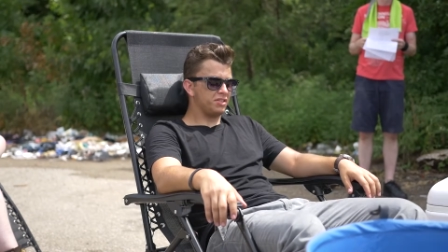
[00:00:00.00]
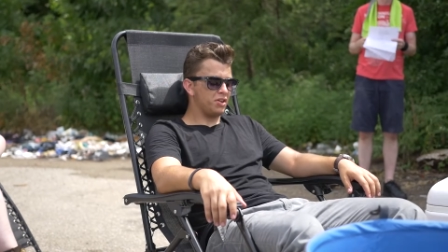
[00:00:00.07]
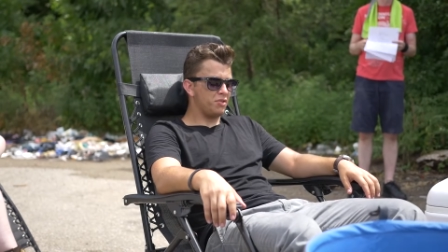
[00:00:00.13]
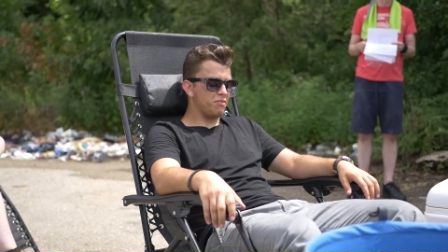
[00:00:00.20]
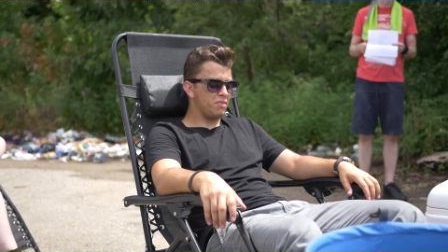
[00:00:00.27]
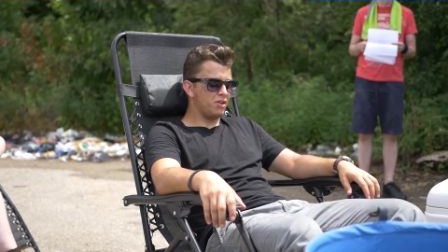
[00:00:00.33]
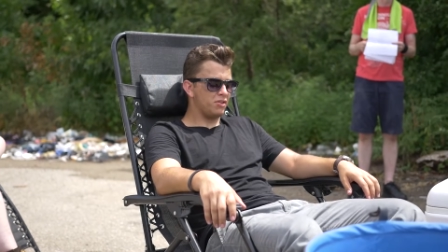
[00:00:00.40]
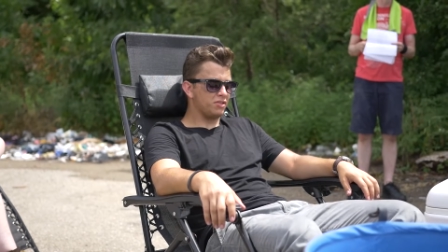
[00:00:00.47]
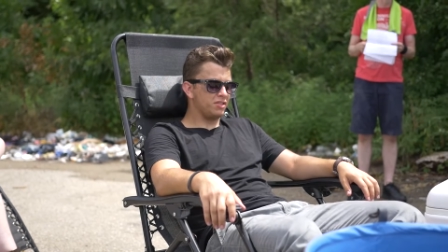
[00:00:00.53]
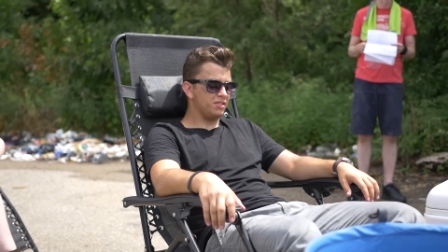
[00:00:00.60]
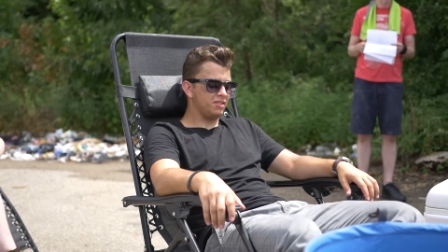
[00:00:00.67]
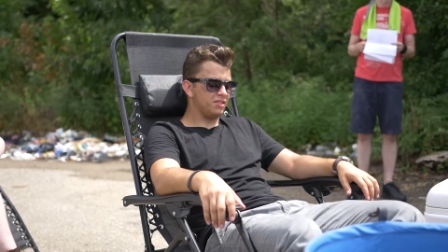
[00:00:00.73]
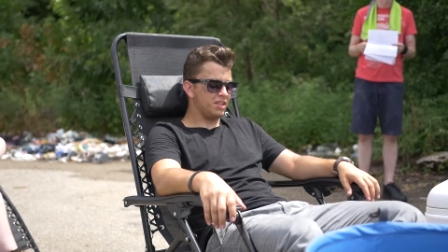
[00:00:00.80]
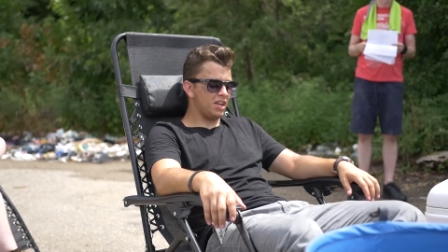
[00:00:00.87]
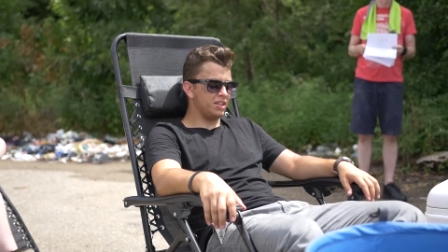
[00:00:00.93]
own emotions.
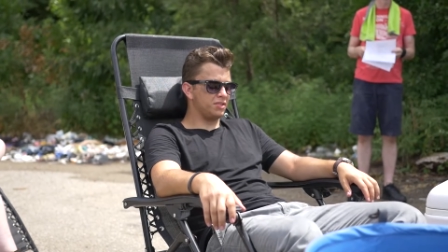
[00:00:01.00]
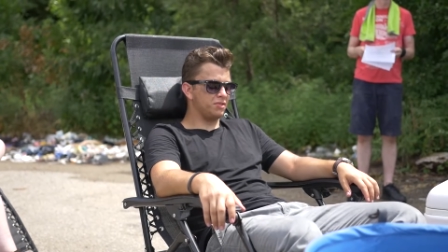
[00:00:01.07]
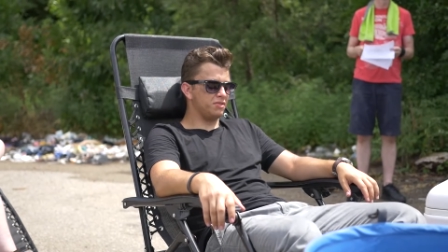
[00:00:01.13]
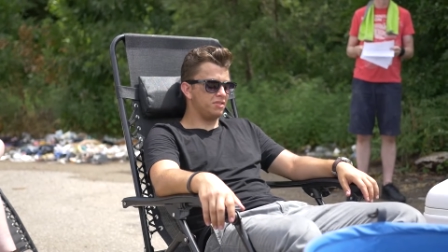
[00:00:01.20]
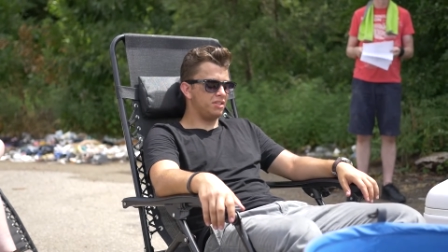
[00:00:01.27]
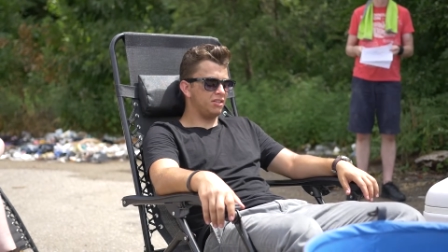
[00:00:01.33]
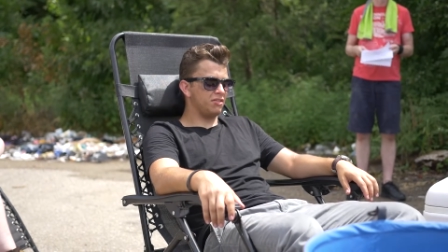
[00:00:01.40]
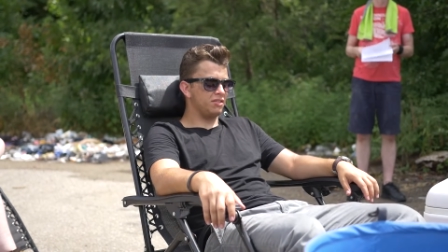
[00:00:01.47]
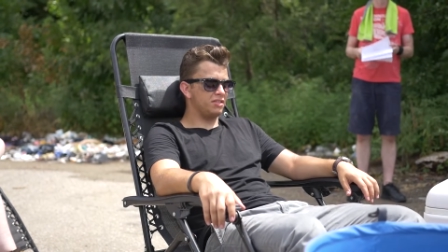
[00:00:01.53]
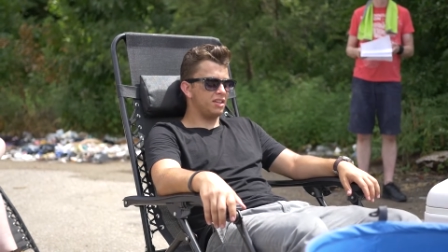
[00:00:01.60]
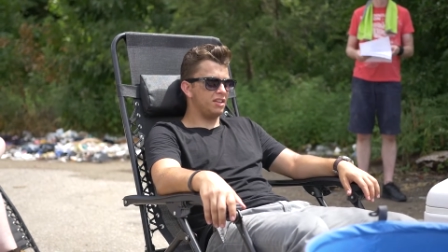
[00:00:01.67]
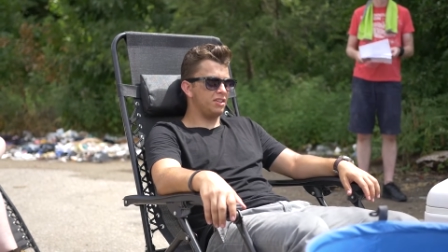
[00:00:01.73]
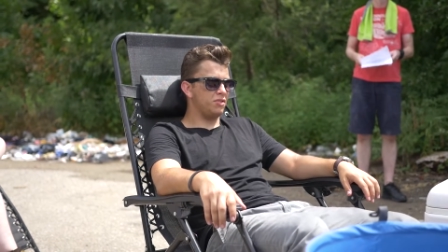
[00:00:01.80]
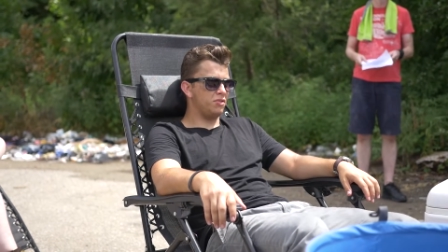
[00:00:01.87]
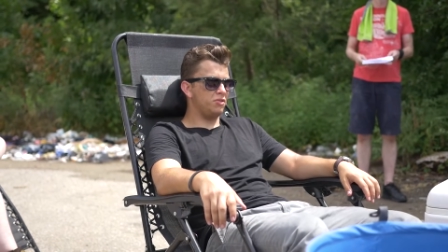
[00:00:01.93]
He's got his own secrets that
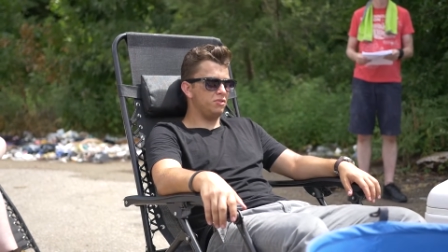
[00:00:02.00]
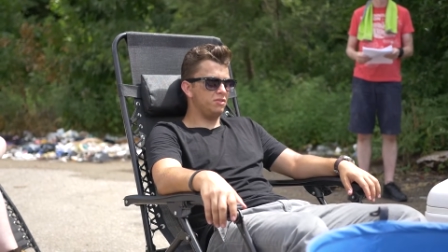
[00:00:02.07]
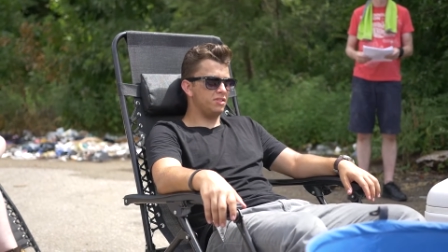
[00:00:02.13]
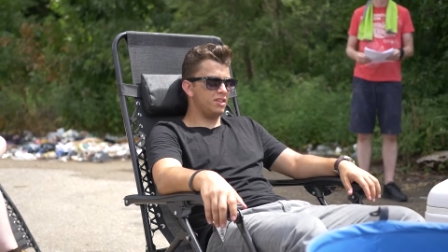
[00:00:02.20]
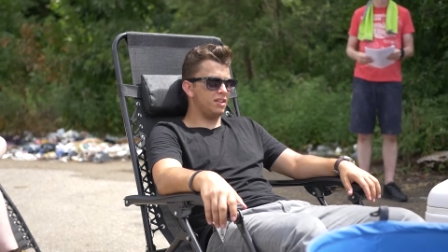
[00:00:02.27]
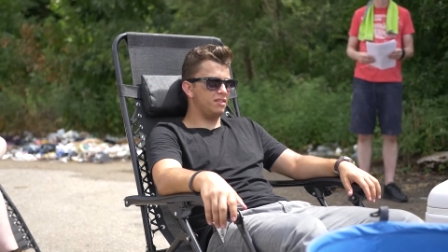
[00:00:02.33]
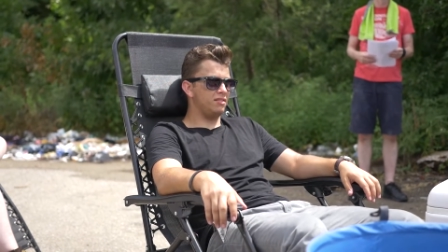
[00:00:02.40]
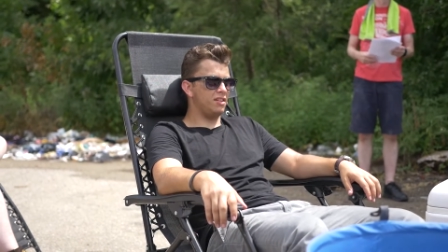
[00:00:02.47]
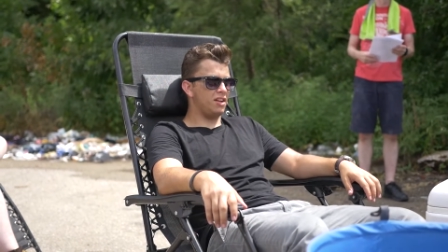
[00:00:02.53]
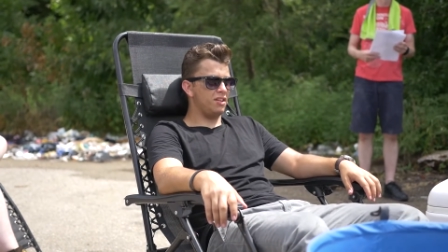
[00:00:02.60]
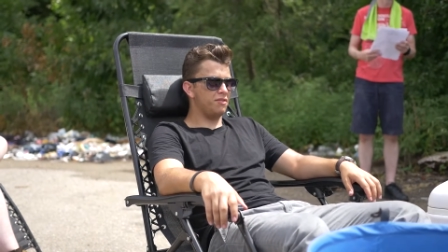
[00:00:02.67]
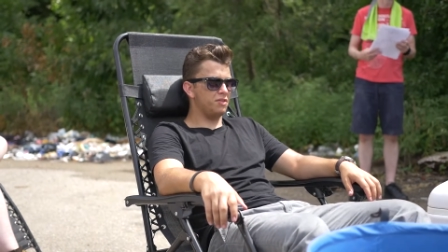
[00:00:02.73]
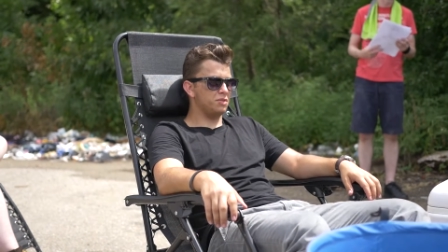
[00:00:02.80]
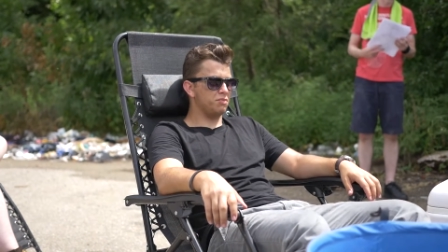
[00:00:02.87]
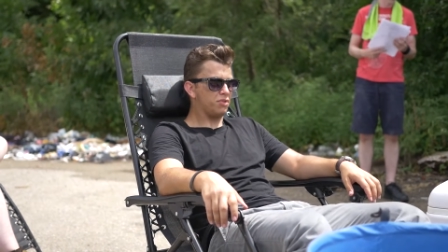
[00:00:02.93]
he holds that not
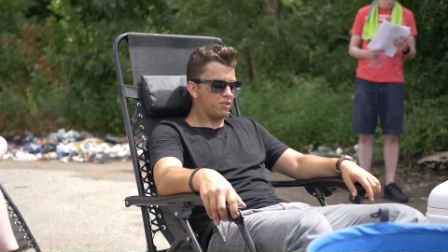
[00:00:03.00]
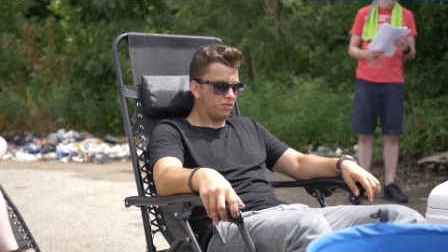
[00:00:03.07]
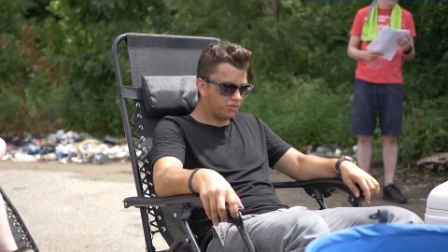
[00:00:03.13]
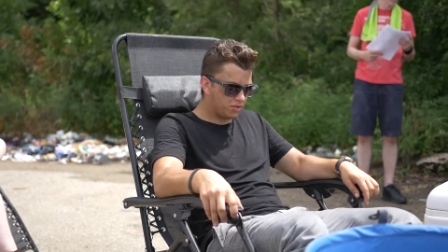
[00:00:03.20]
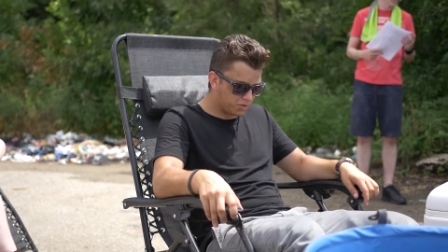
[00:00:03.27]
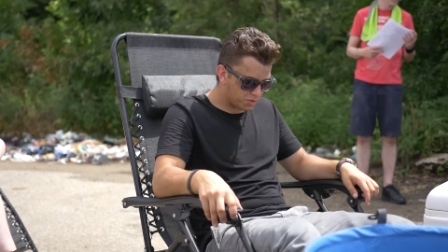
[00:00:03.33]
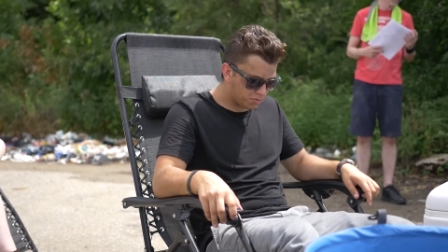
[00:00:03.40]
even his brother knows